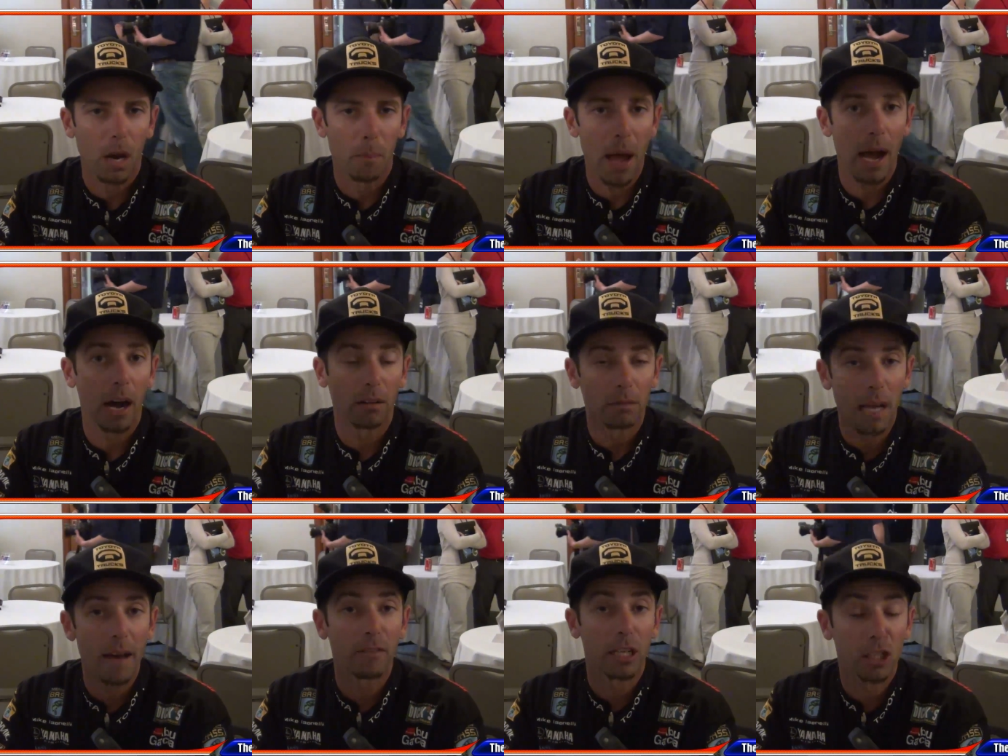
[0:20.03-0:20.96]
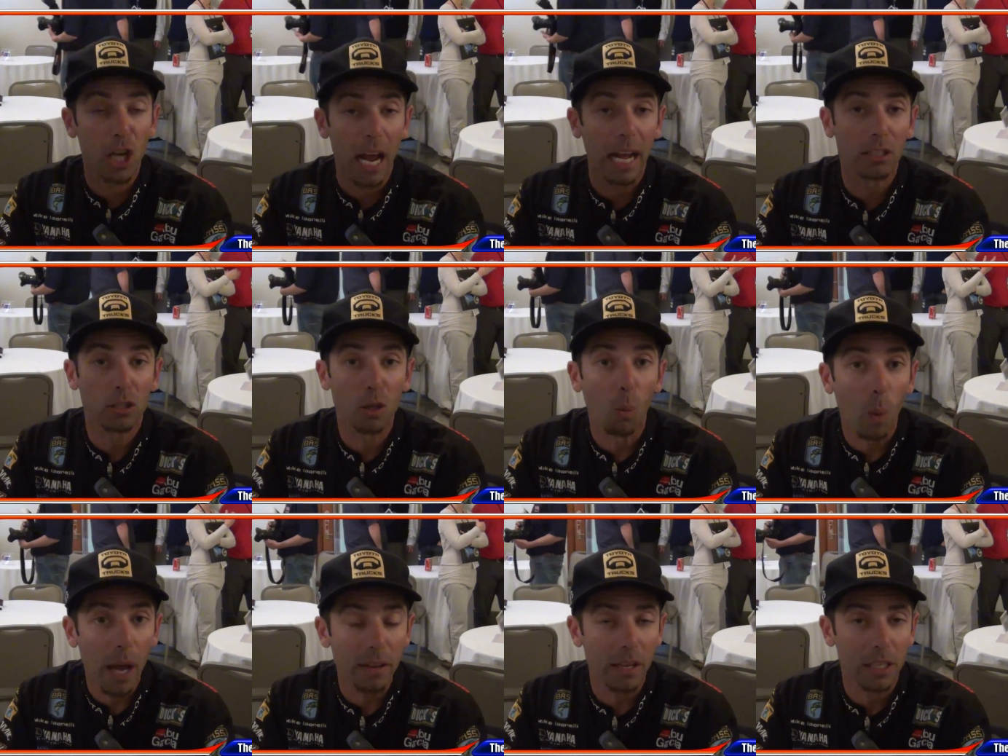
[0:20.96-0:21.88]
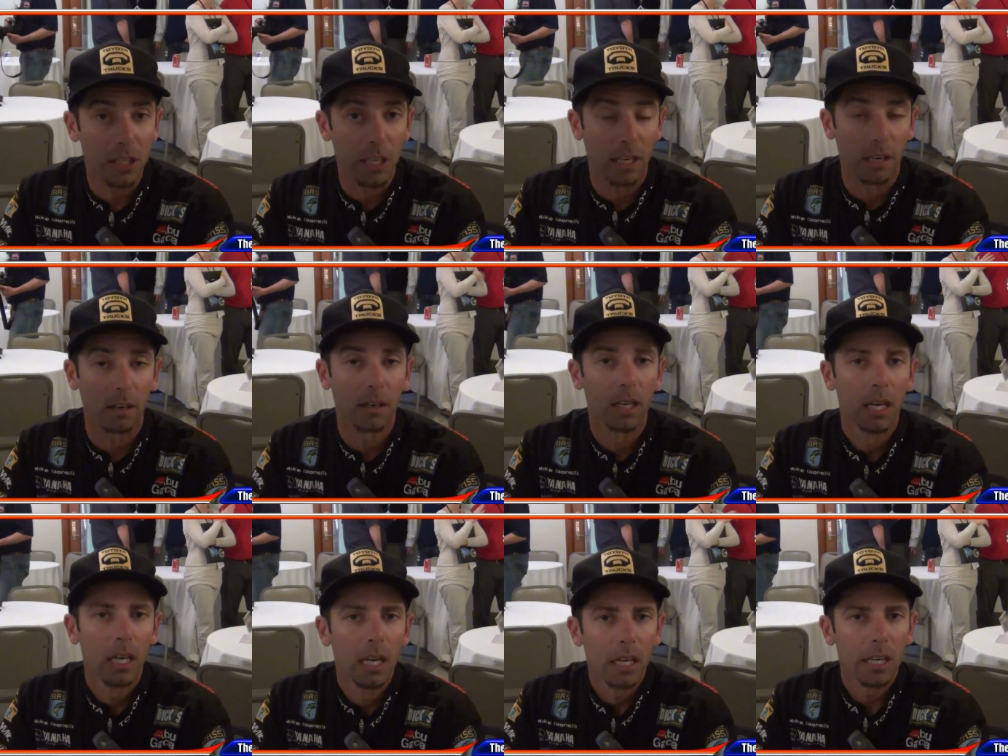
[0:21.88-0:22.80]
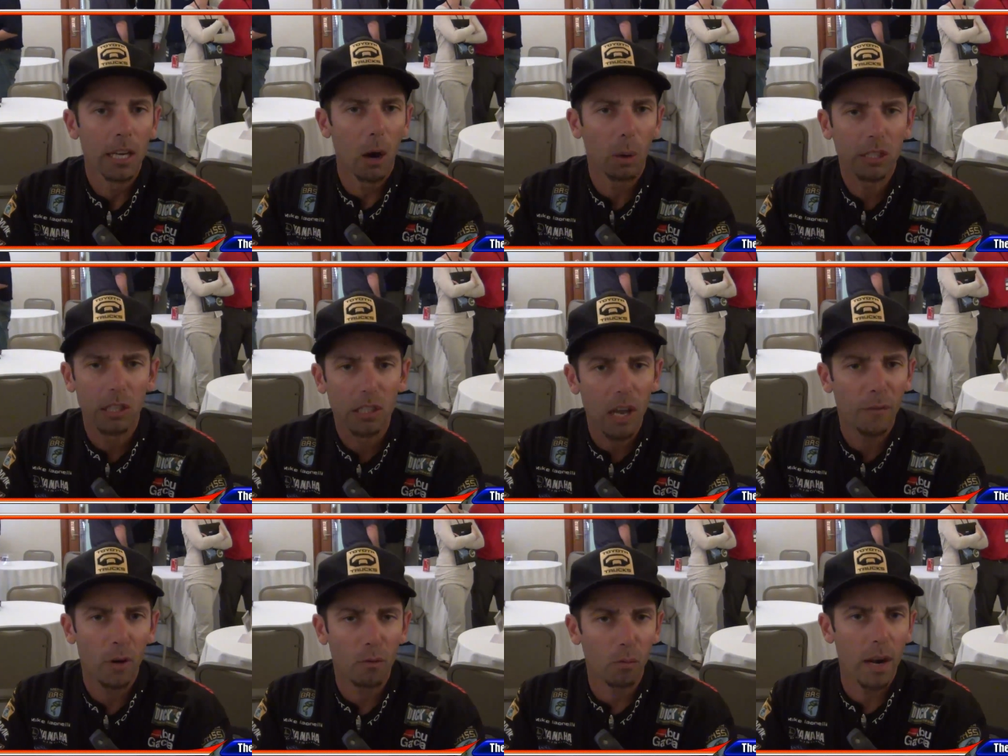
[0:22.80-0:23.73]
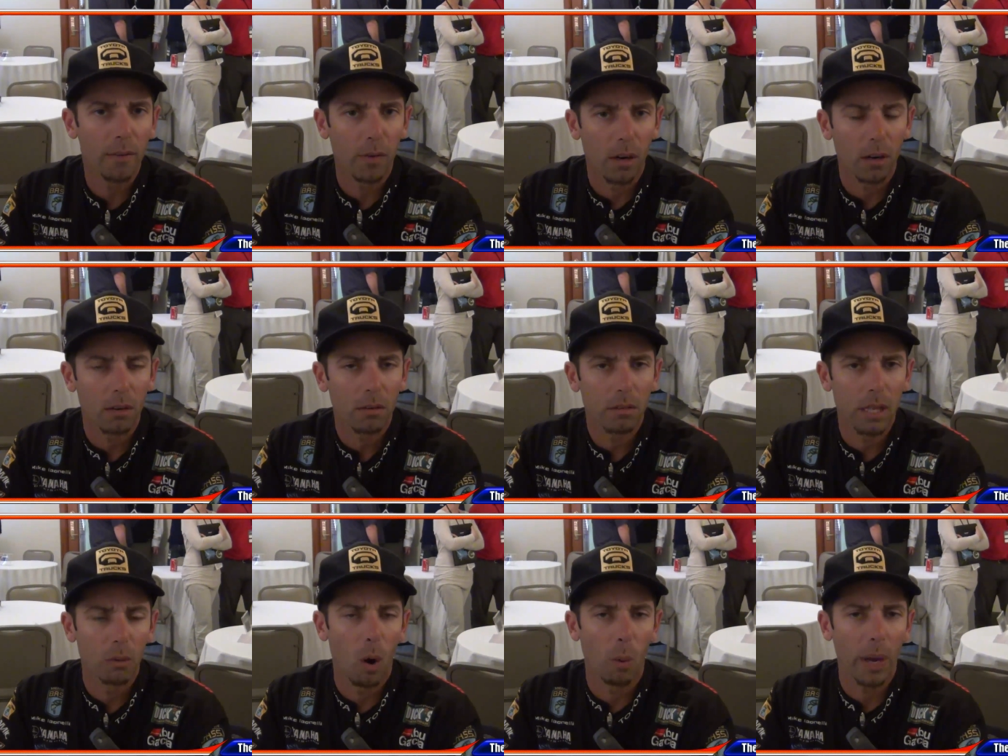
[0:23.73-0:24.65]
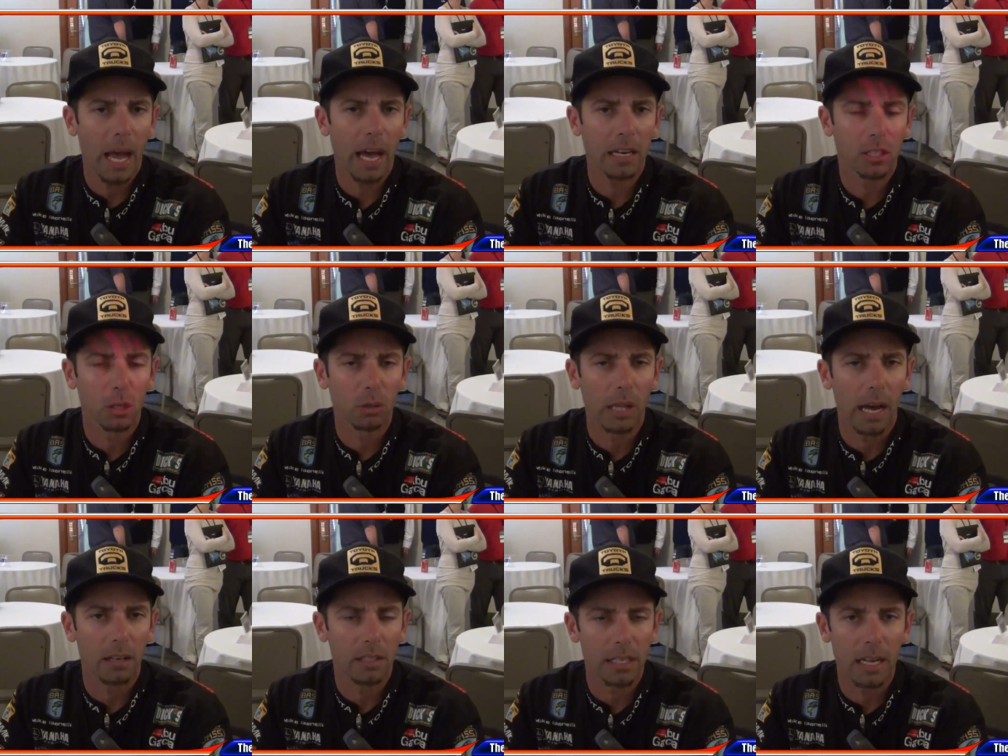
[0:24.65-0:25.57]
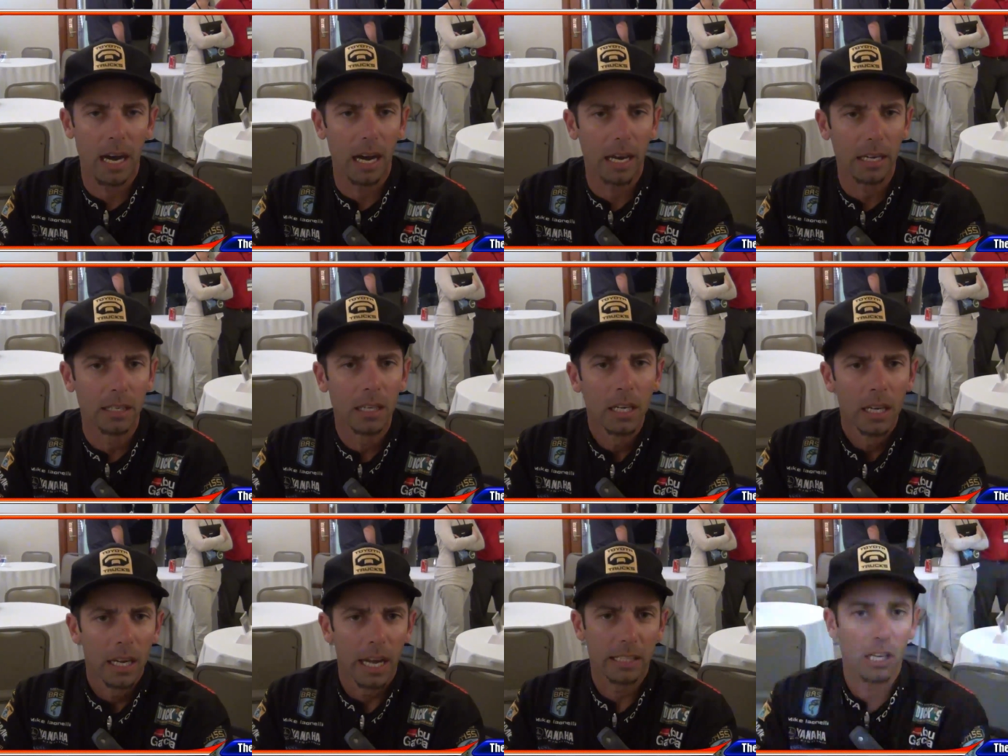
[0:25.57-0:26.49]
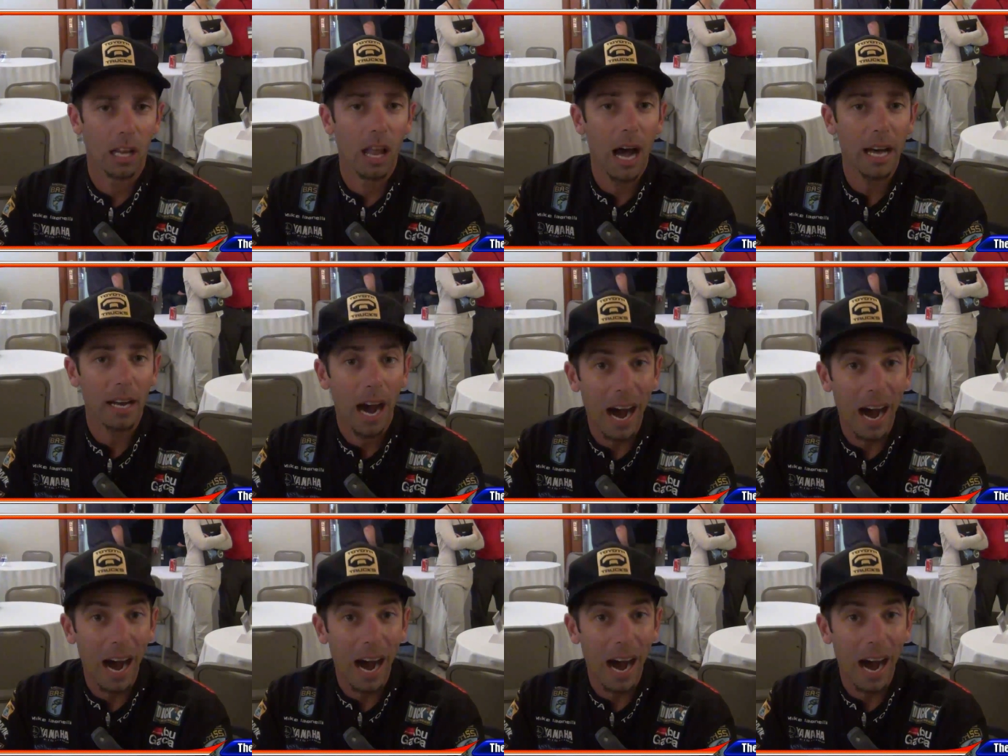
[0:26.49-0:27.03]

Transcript: about having a chance to win this year. You know, it's a different river than what we had in 2009. It's a lot